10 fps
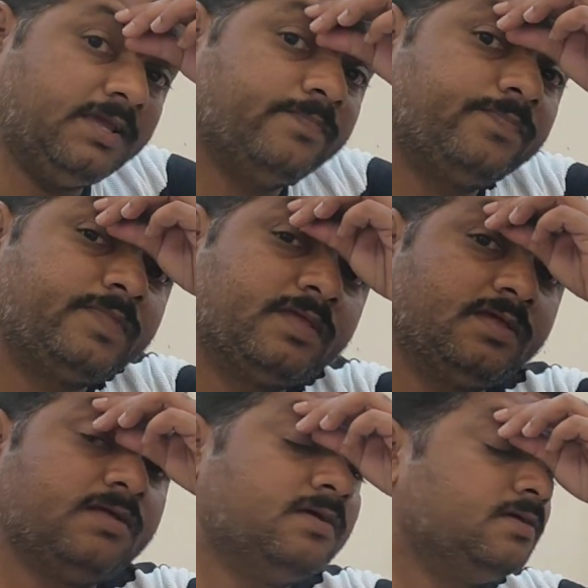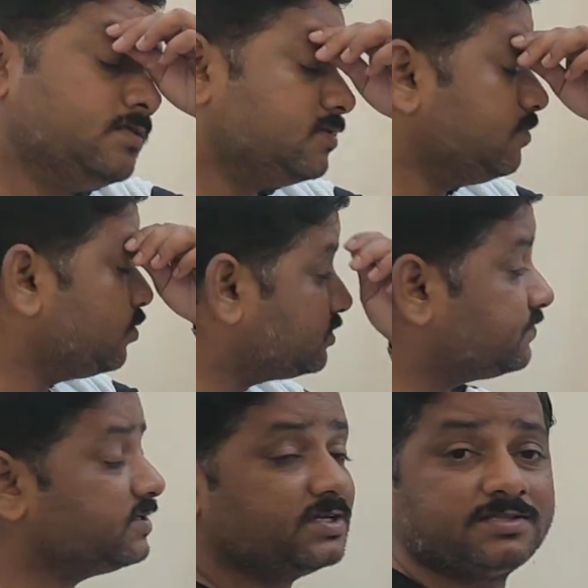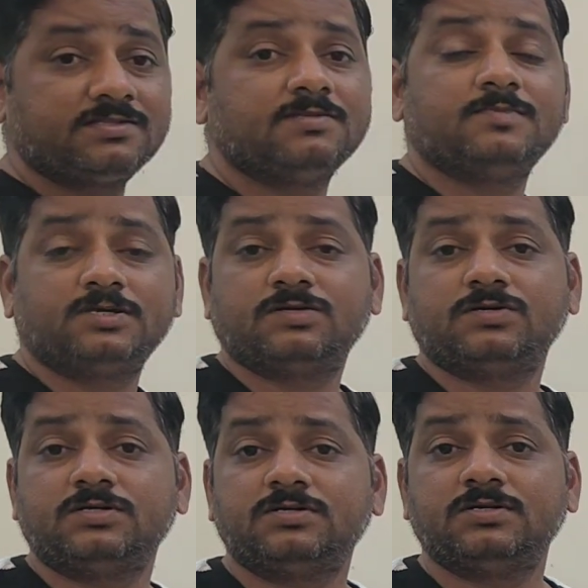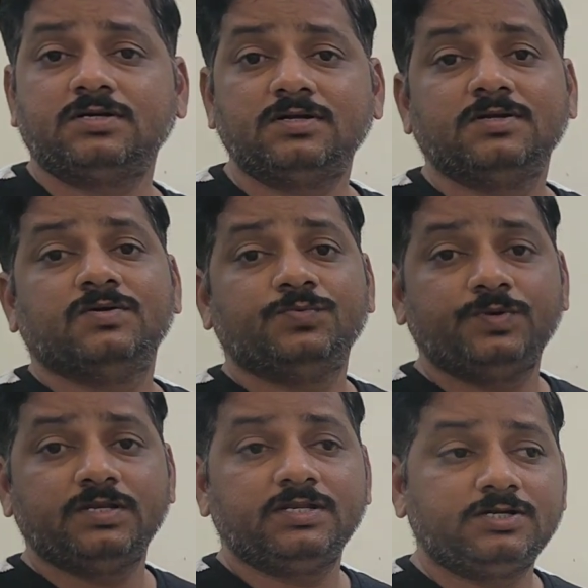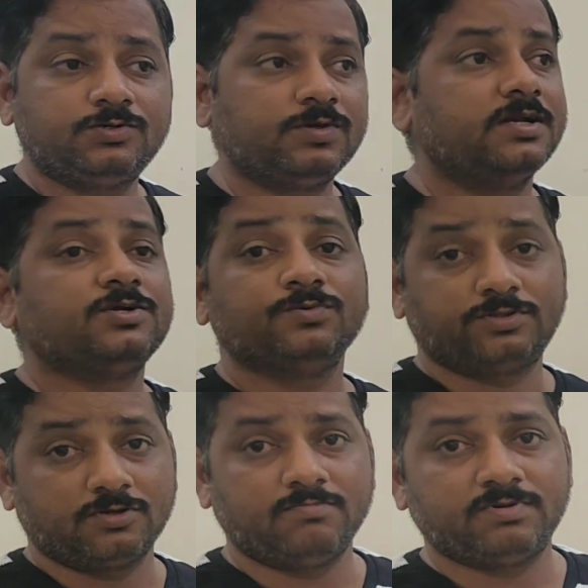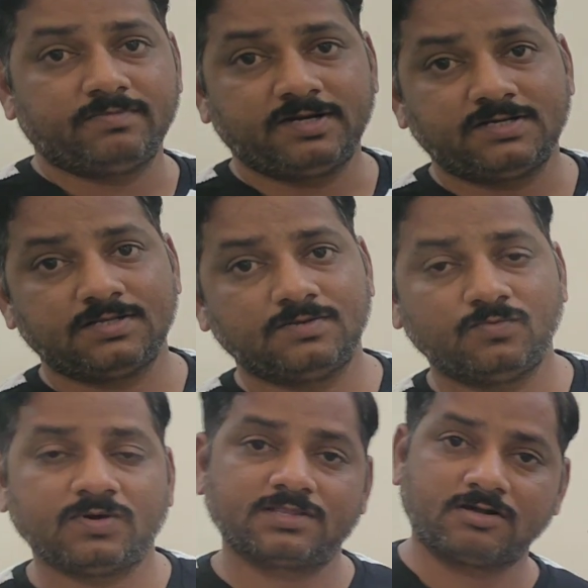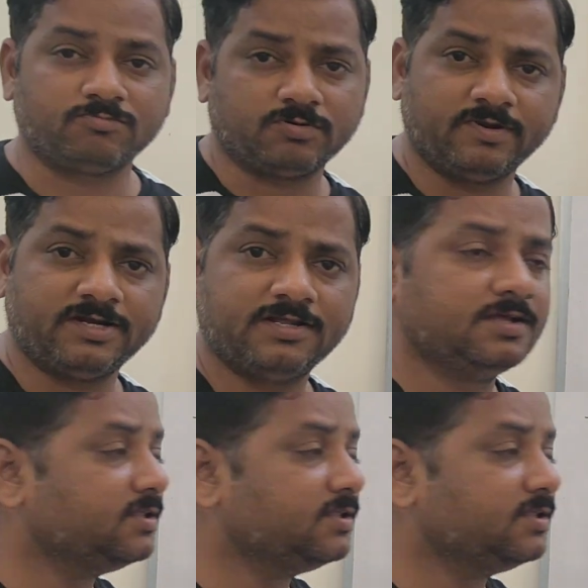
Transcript: A. So in most of the cases in microcontroller, we need to get 2's complement, 1's complement,